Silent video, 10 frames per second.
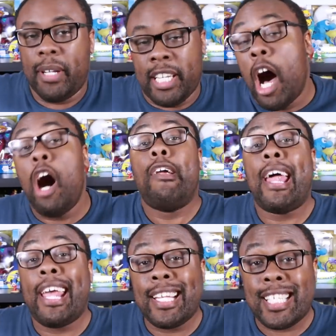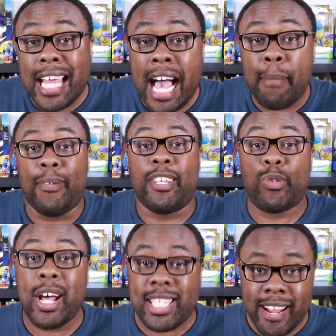but then all that gets stopped when the
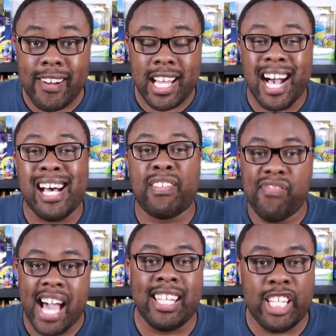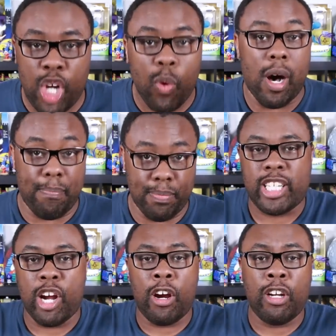Triceratons finally show up. They
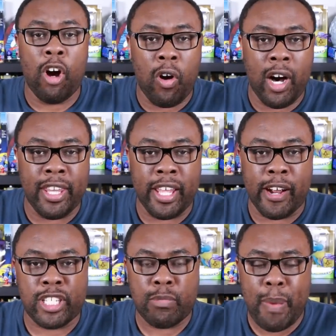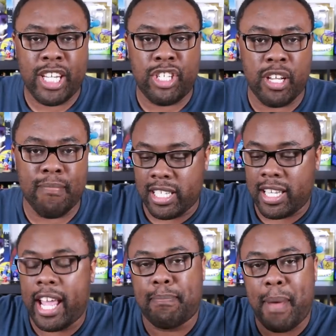turn on their spaceship. It's
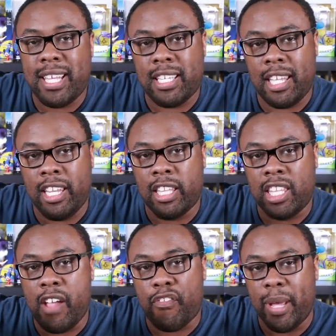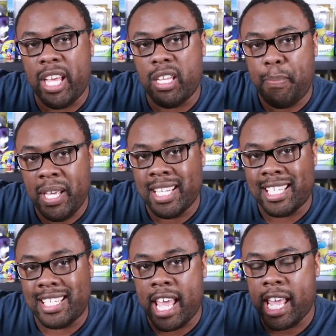like basically the thing from
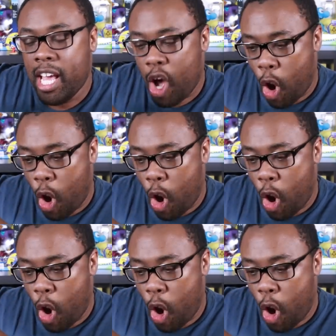Independence Day.